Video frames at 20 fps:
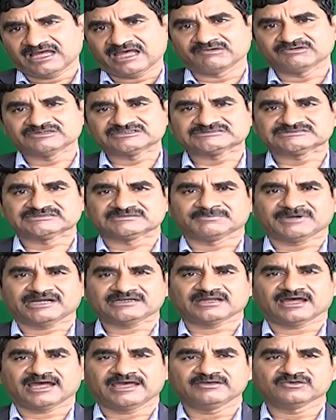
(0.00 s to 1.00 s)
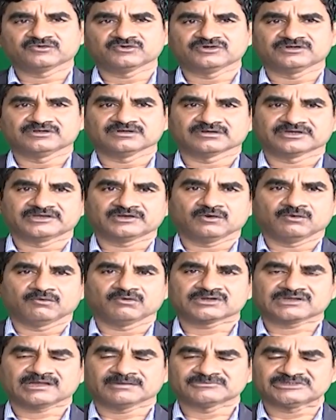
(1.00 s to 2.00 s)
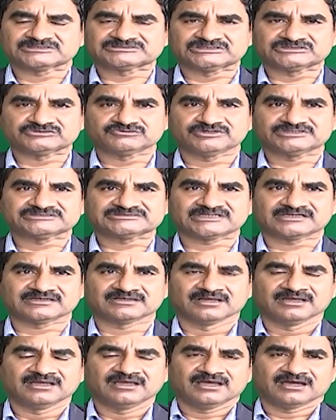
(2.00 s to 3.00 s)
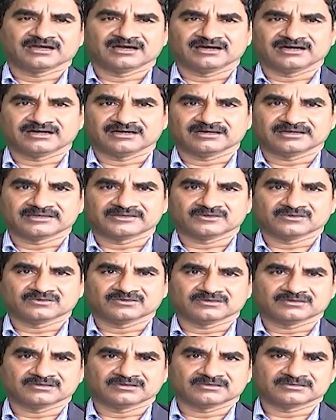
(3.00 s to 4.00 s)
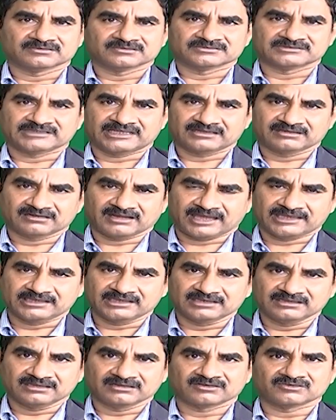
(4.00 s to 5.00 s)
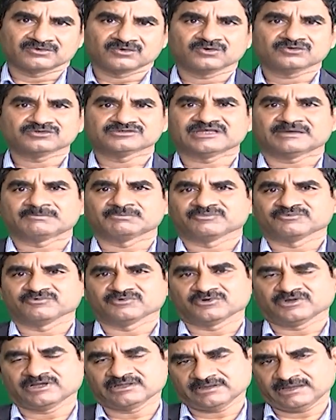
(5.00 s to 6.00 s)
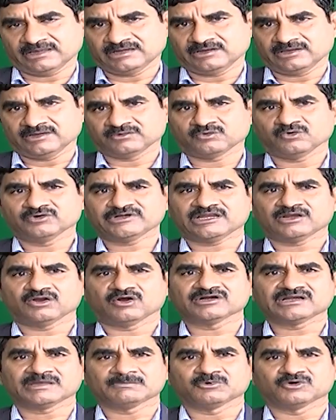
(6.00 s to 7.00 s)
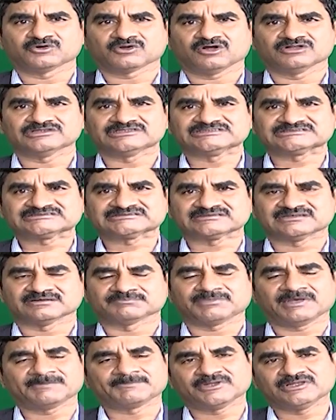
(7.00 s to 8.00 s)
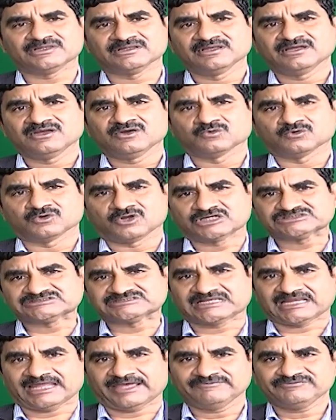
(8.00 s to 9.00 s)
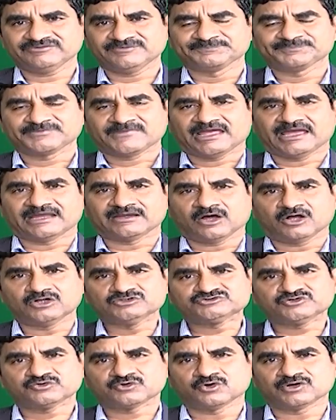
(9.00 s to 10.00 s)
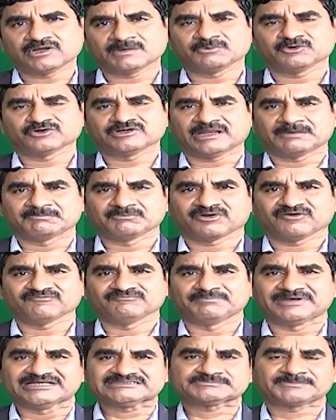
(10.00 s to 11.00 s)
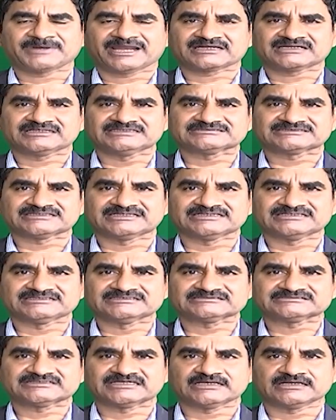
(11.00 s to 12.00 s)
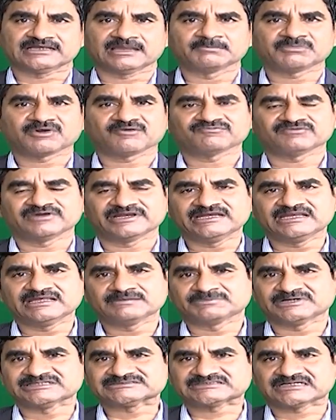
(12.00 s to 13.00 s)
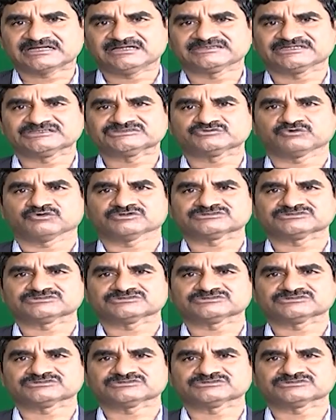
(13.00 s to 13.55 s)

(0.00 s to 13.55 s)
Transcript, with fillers: I was uh, but I could you know overcome the situation you know then I wrote the, wrote a lot about all these people who lost their lives and also wrote about number of best practices and number number of leading personalities who